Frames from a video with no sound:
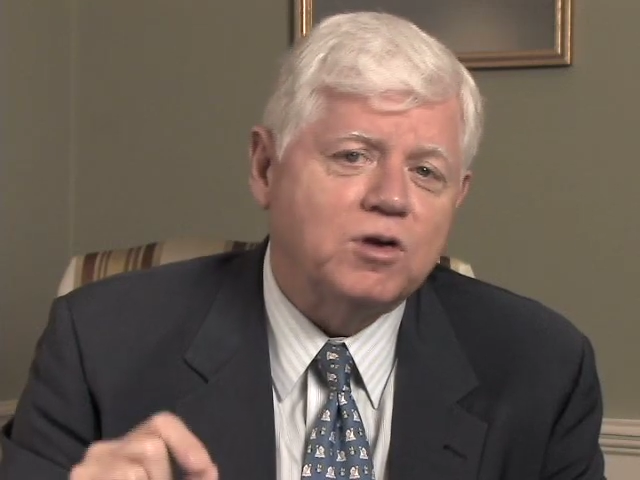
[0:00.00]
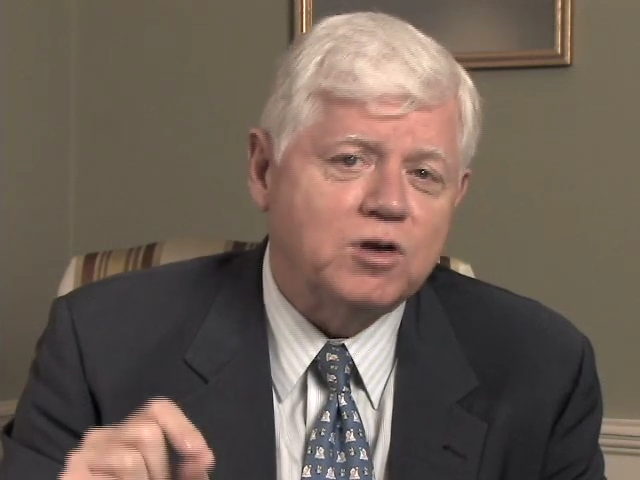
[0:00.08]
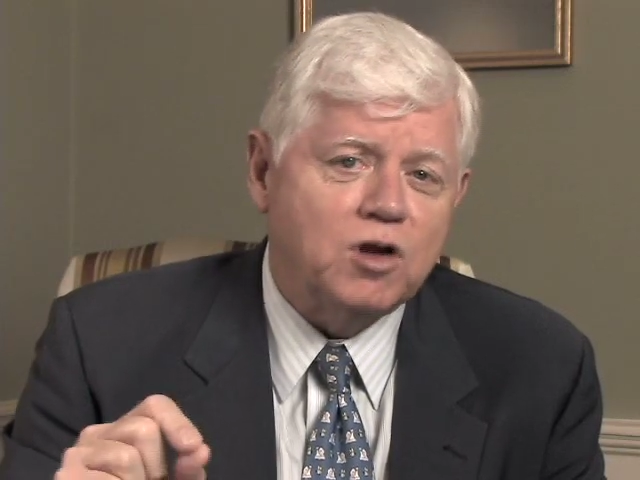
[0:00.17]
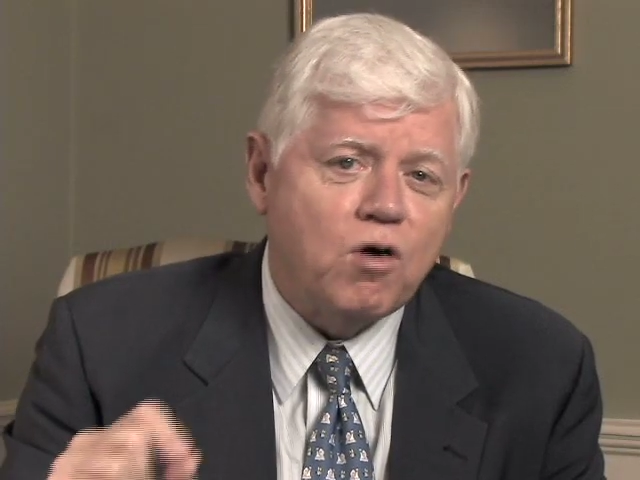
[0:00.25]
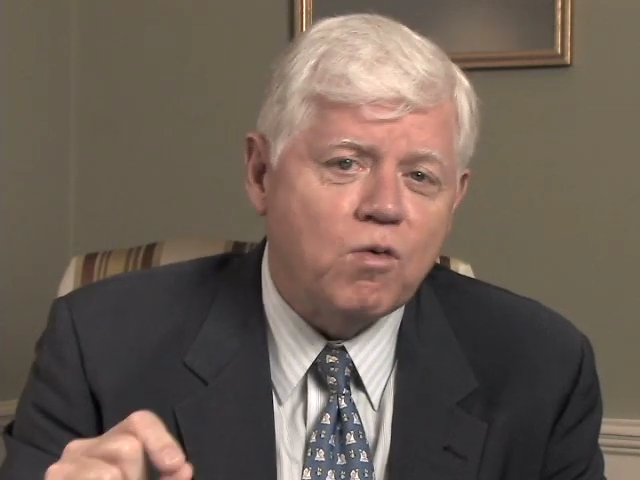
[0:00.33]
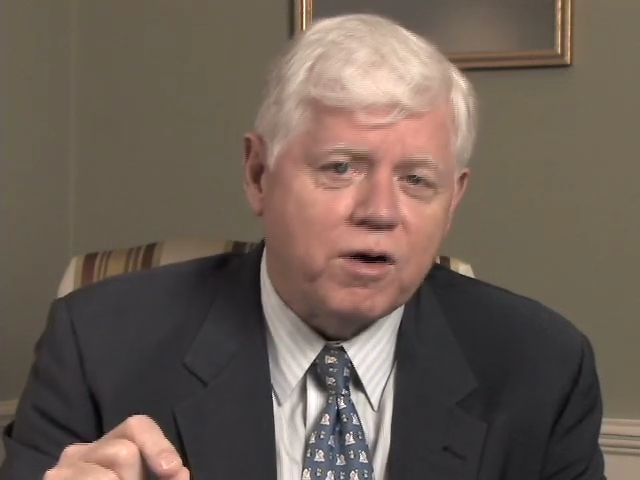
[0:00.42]

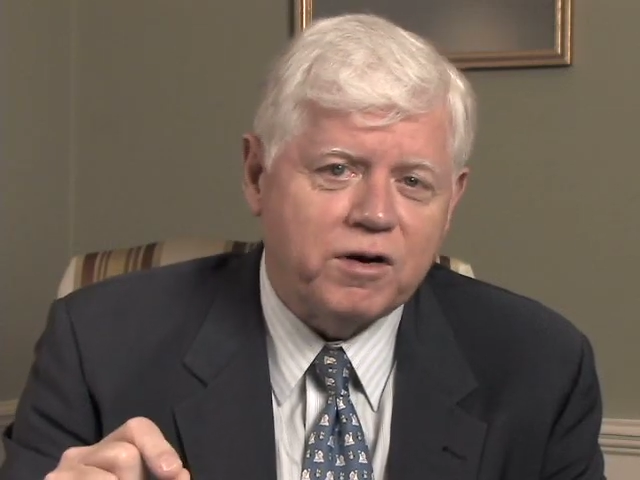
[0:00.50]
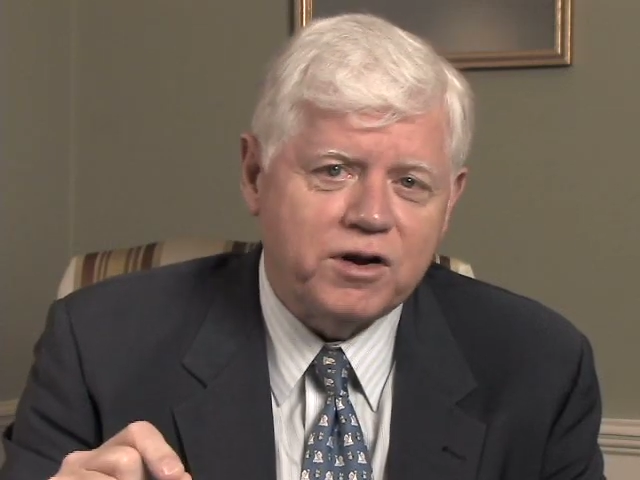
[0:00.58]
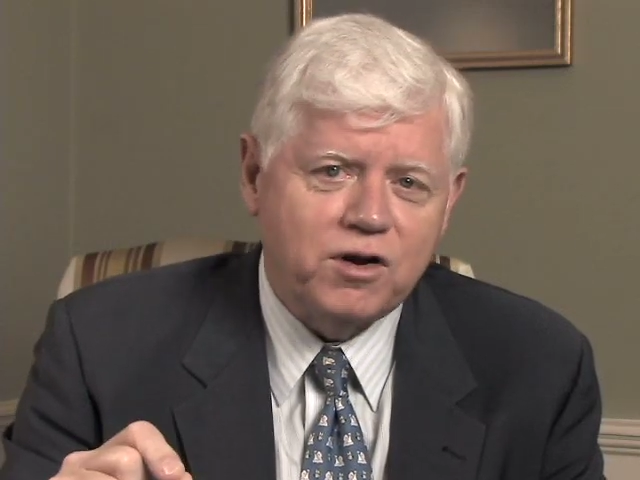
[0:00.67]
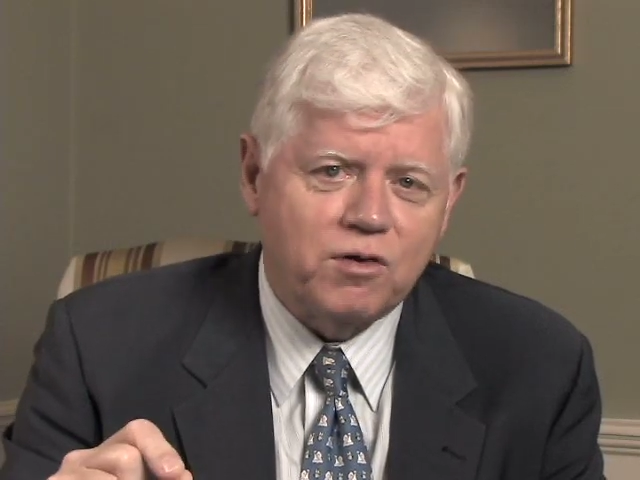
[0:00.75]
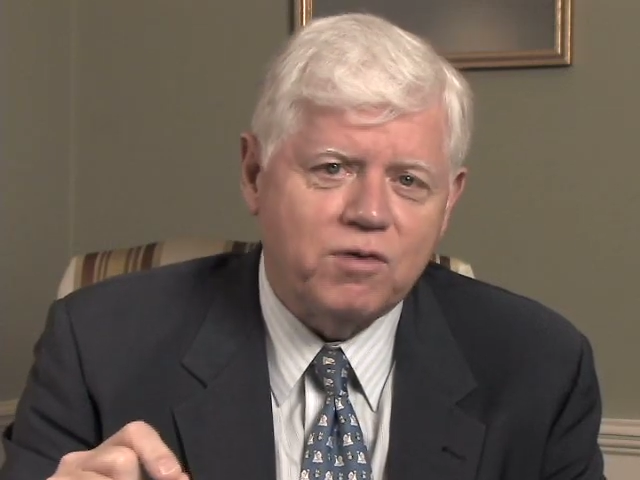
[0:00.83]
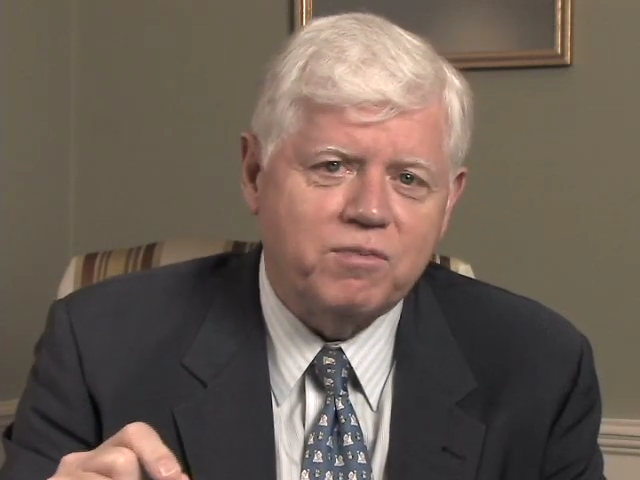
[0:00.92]
lower
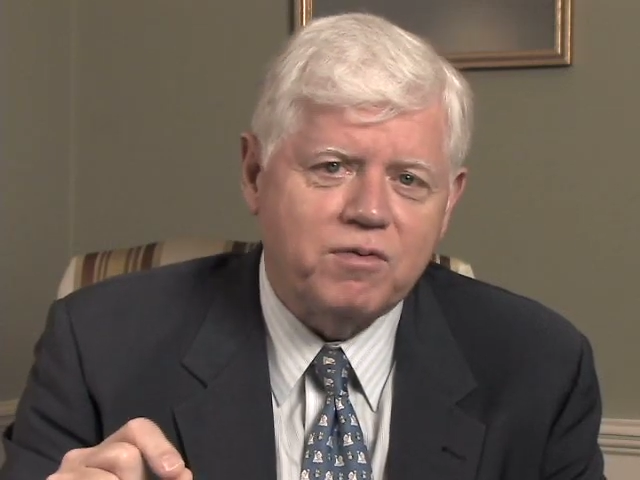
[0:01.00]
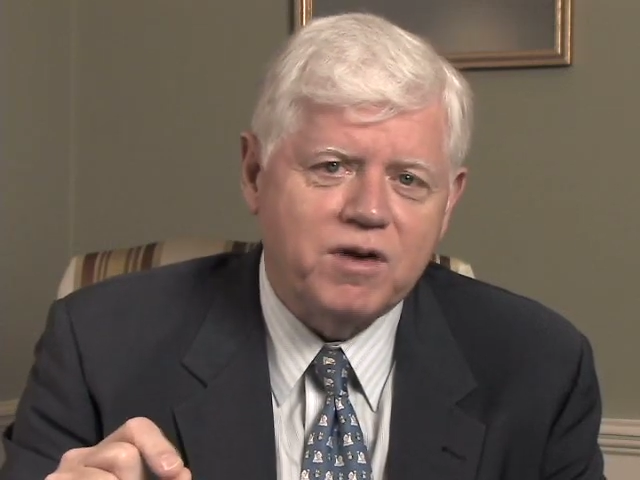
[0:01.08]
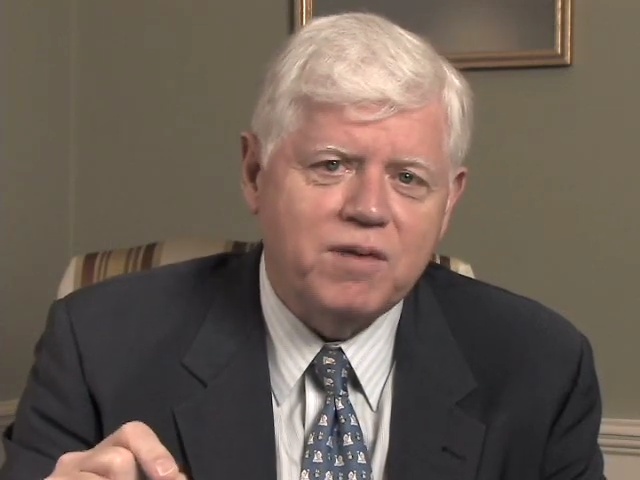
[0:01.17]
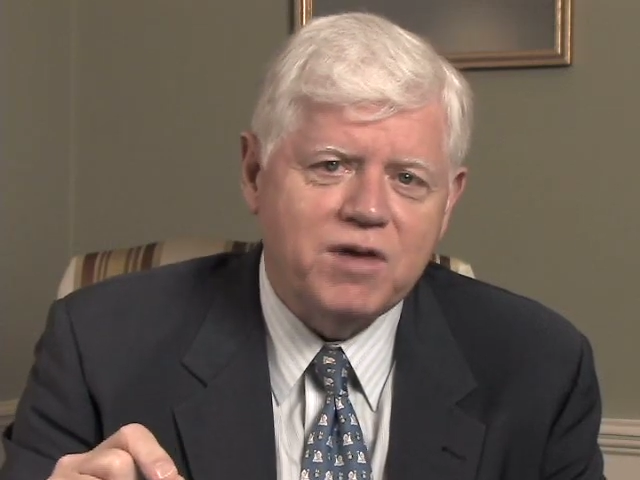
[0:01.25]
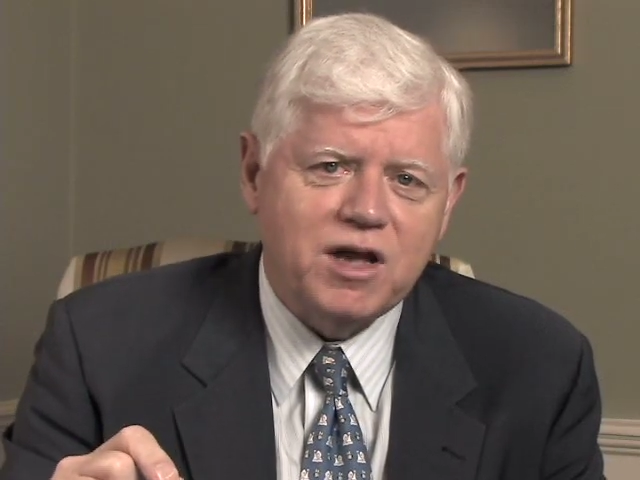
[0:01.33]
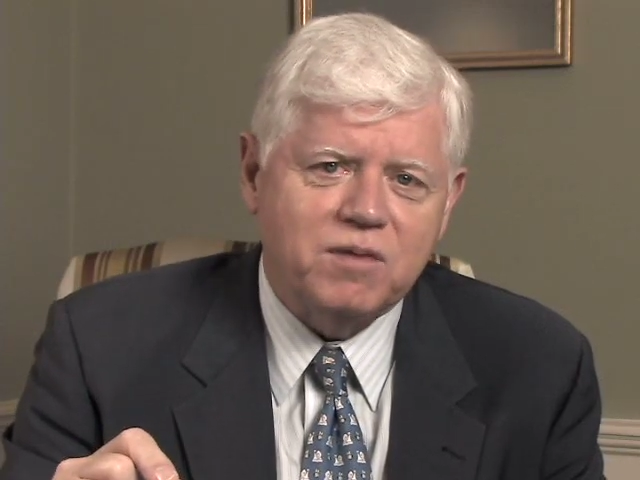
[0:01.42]
your
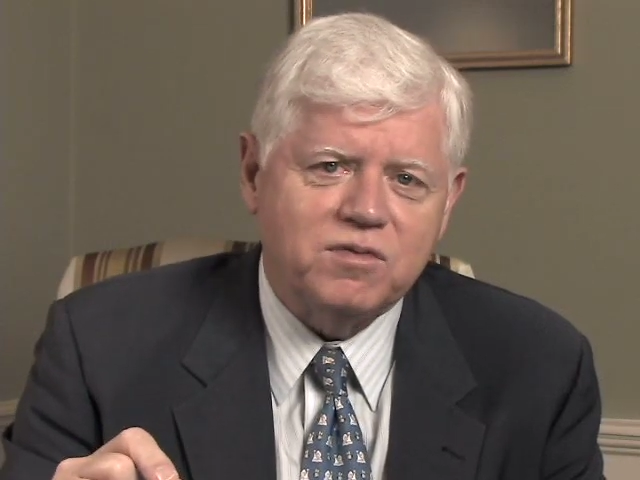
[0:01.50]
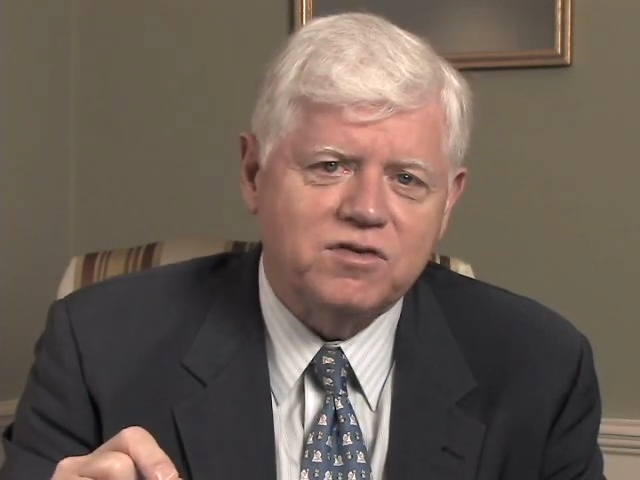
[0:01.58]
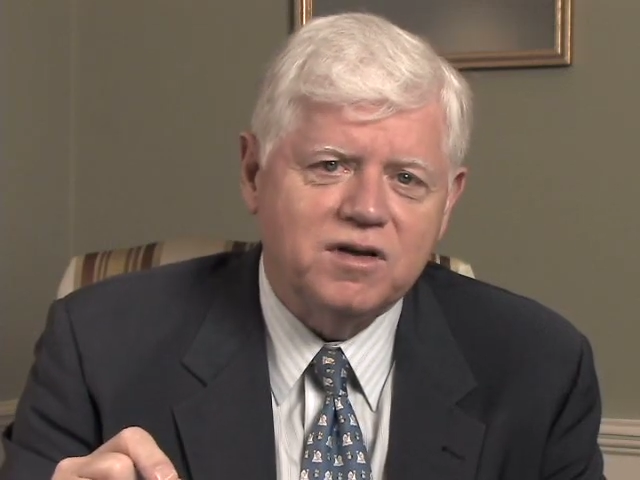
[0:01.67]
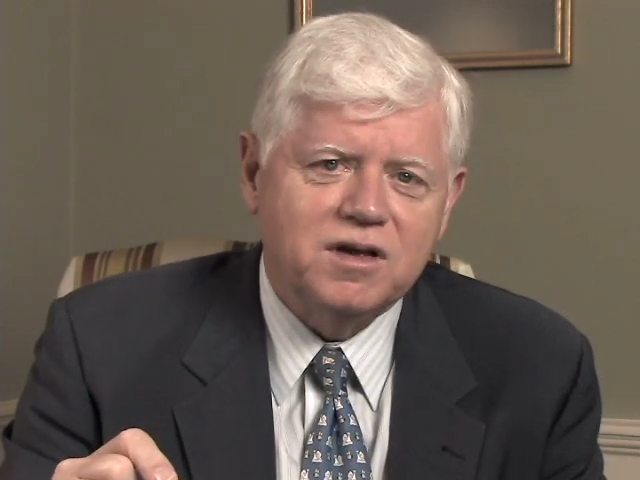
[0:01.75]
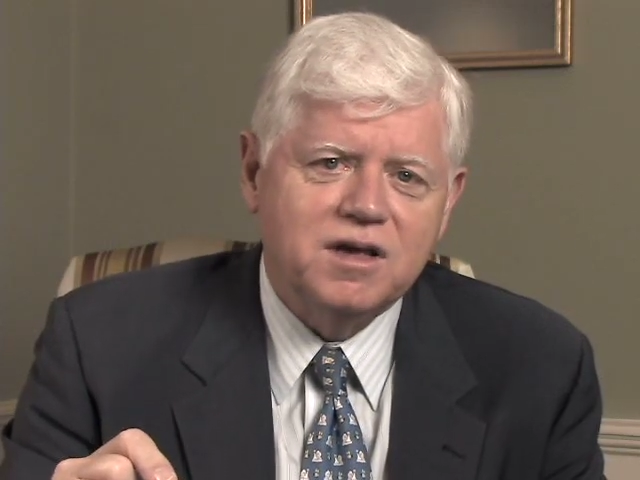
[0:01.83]
premiums